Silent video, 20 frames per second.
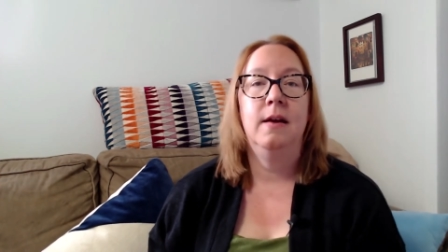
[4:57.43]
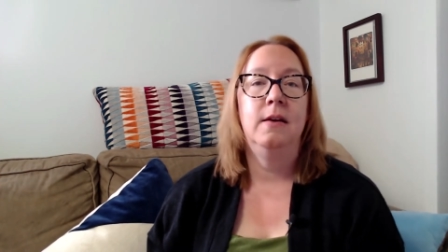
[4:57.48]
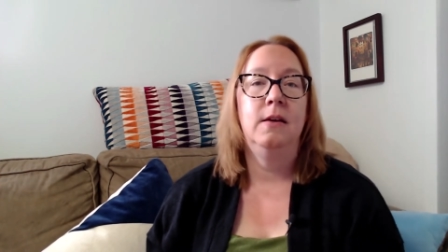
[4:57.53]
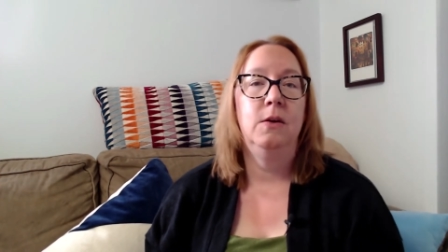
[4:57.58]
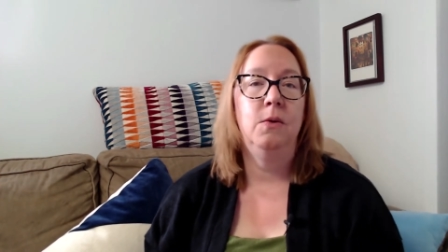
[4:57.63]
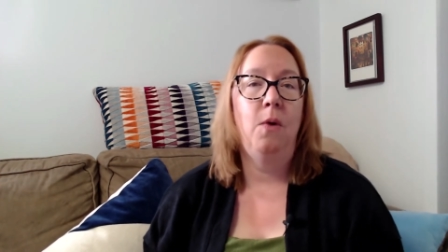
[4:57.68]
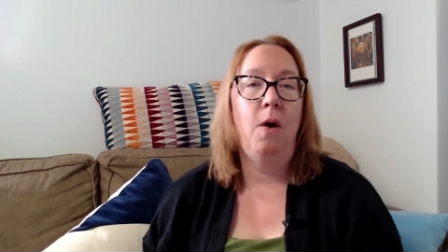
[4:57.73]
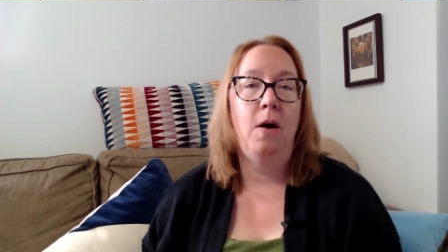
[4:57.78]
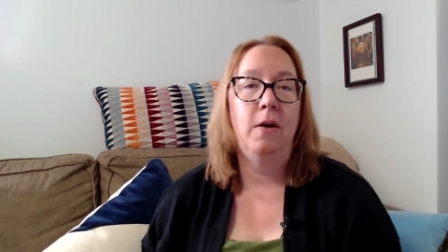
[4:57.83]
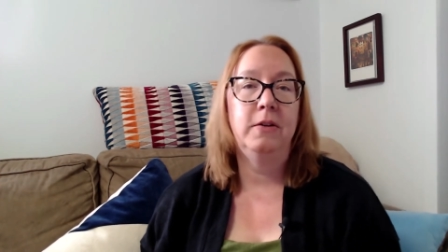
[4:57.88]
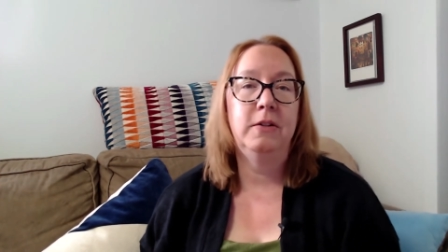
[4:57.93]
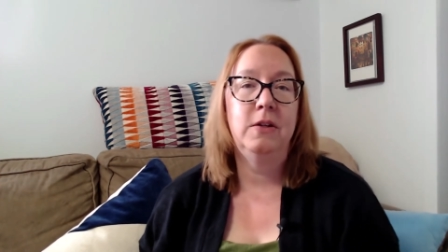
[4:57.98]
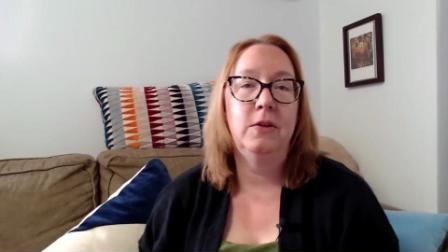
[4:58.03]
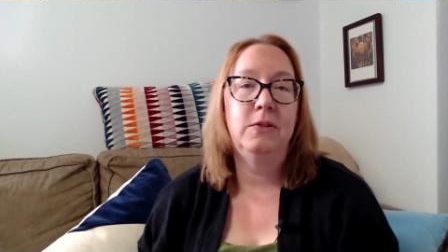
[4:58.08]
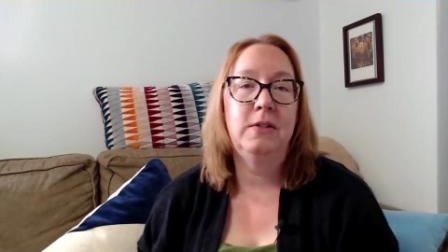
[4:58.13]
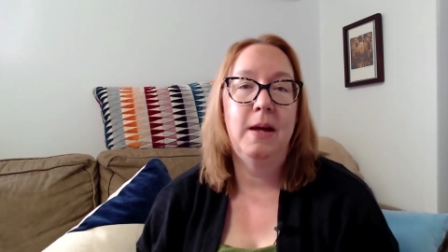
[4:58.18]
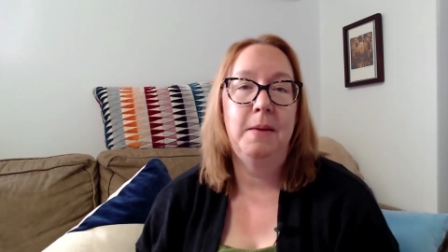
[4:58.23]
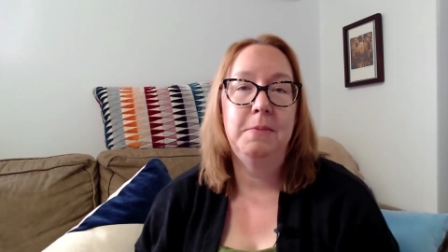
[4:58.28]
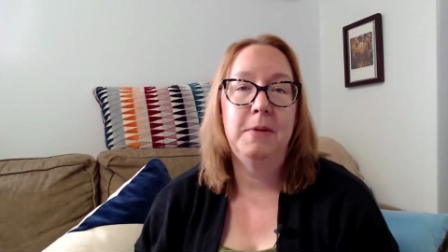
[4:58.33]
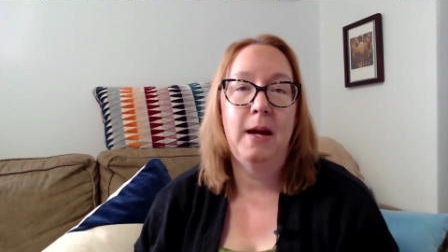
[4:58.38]
You also
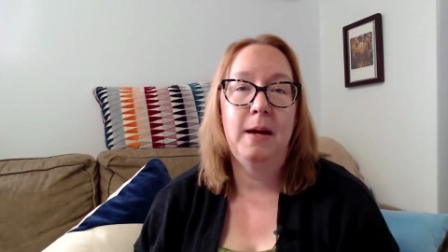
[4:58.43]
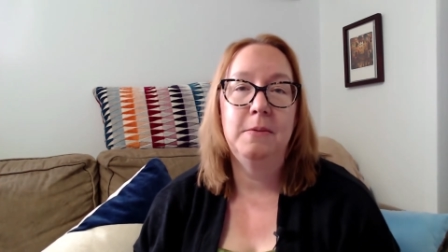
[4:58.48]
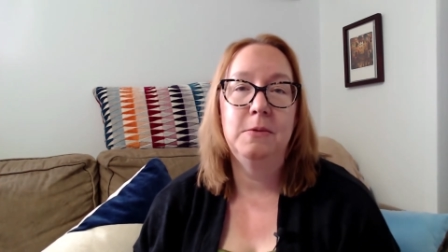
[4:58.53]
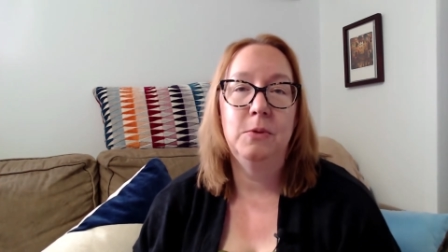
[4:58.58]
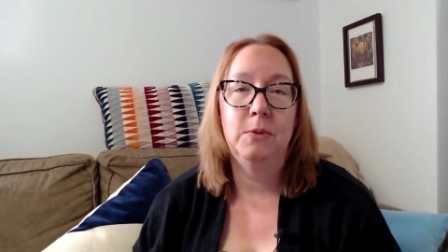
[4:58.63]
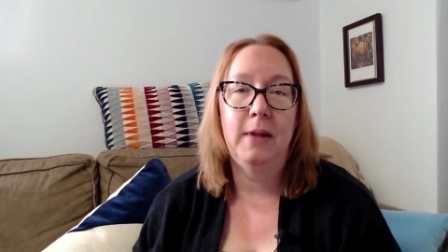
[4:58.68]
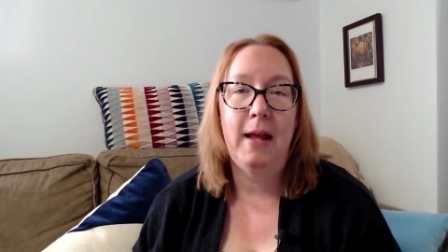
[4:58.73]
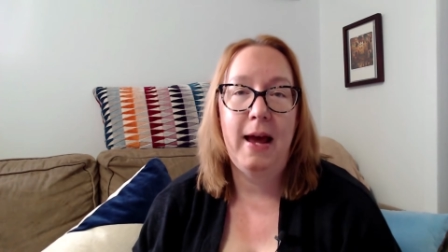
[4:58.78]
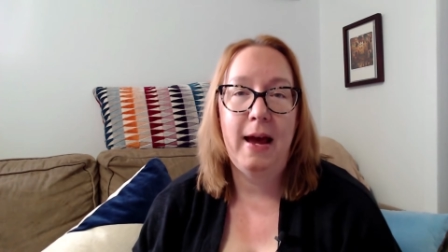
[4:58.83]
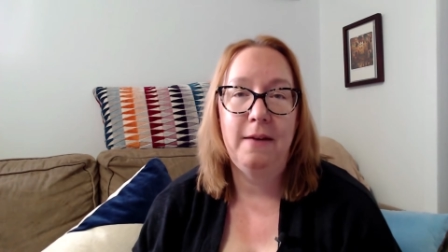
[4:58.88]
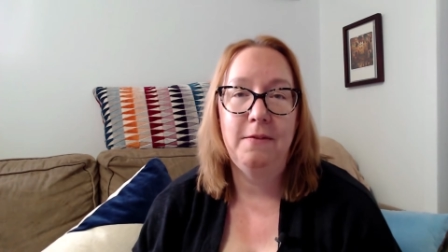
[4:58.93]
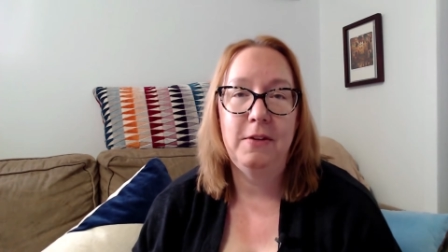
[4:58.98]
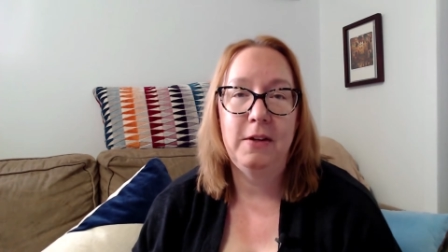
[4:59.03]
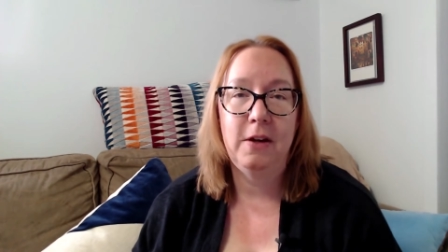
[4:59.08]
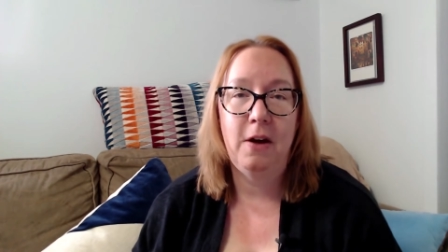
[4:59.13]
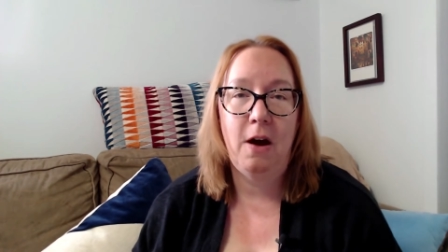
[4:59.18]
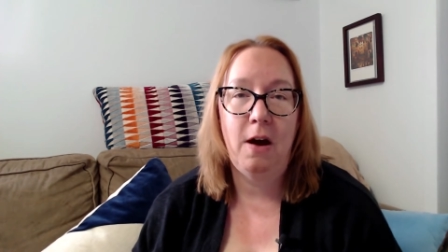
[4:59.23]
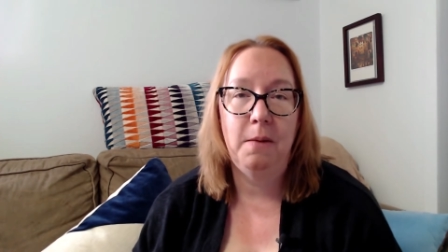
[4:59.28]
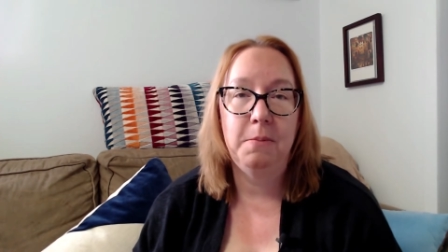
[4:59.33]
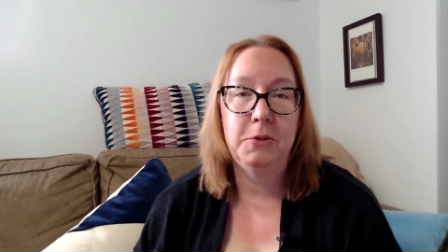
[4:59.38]
sometimes will have the
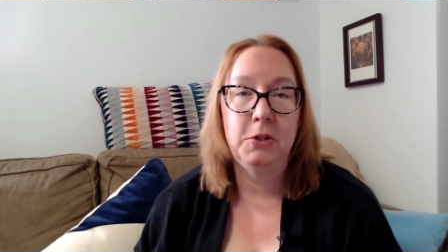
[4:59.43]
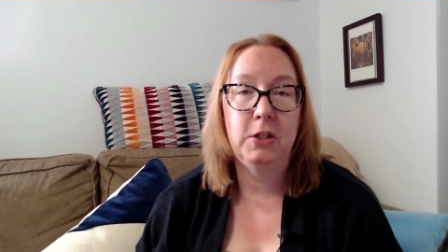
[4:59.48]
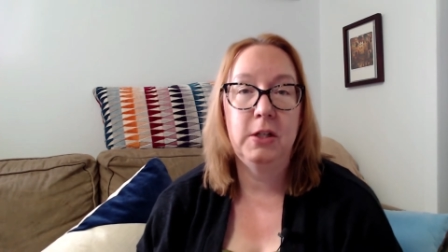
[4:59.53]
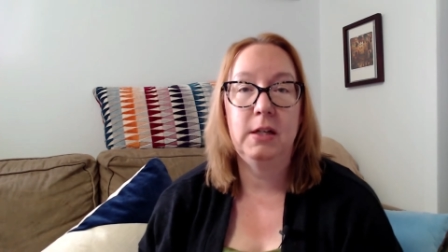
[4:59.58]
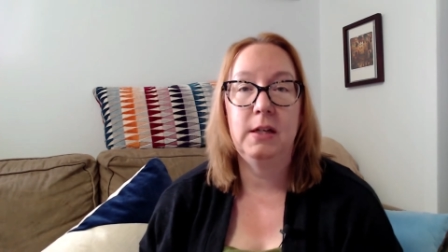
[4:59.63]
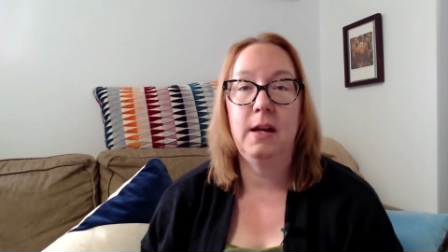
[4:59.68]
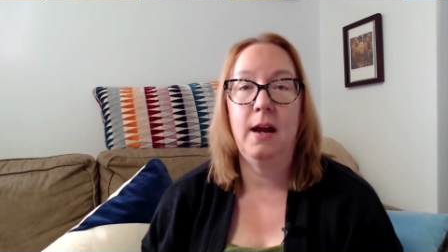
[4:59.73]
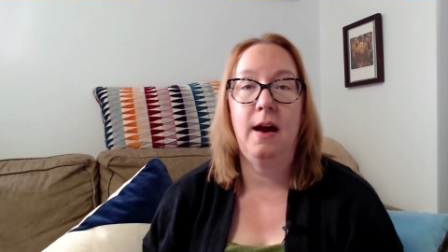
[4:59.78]
option